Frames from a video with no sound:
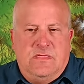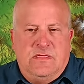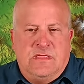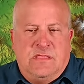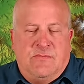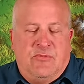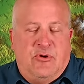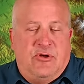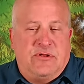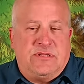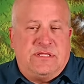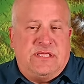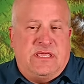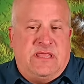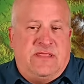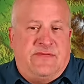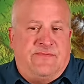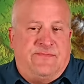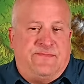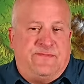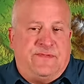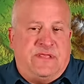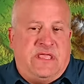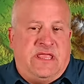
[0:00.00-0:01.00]
The boats out
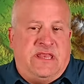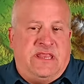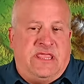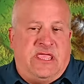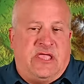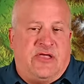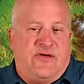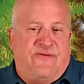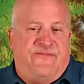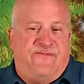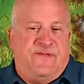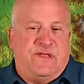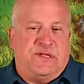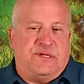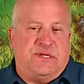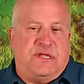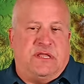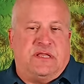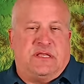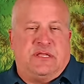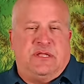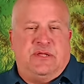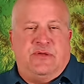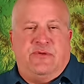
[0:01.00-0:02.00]
of San Diego
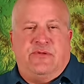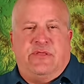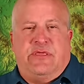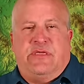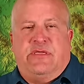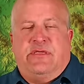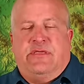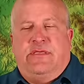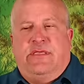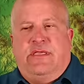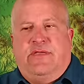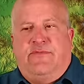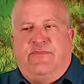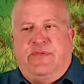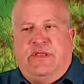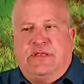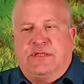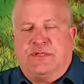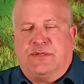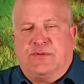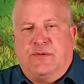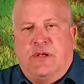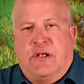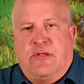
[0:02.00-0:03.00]
fishing tuna have
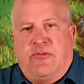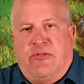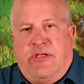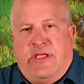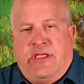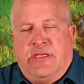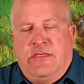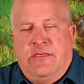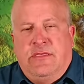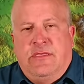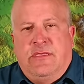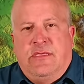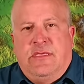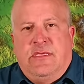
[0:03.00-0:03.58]
been struggling.